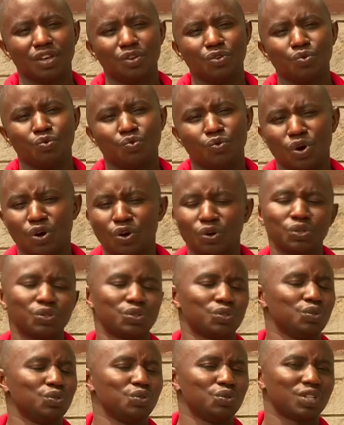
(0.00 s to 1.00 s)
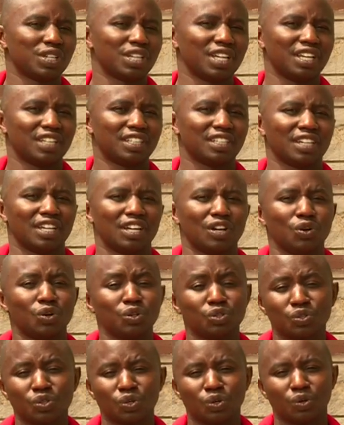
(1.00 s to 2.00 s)
You walk, you can
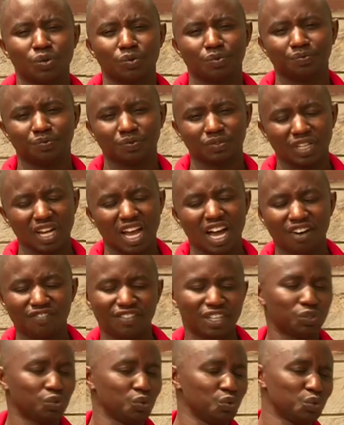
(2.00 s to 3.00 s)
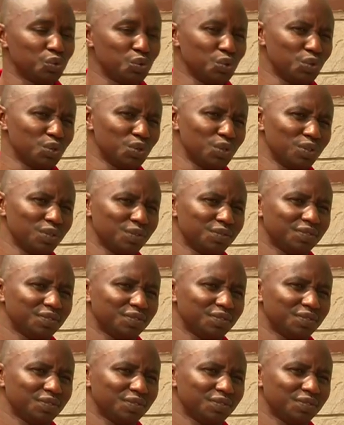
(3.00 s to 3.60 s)
also have a tuk-tuk,